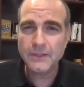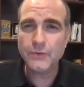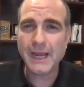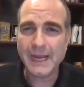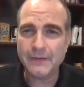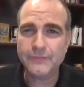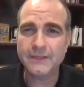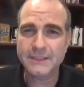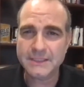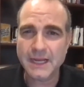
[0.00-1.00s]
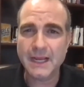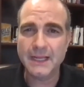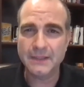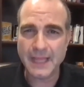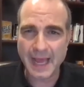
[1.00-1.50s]
You have to
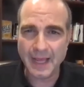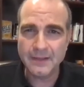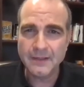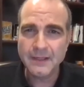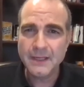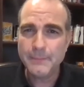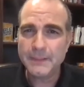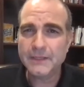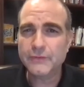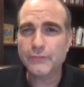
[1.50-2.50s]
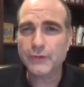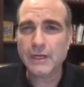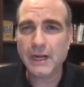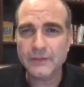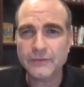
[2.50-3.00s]
decide that, because if you're
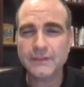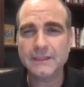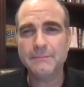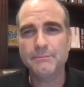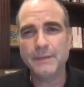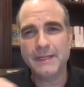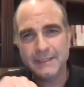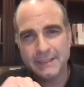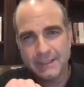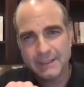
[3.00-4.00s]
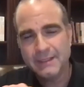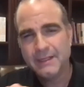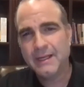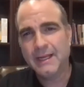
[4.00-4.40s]
constantly bending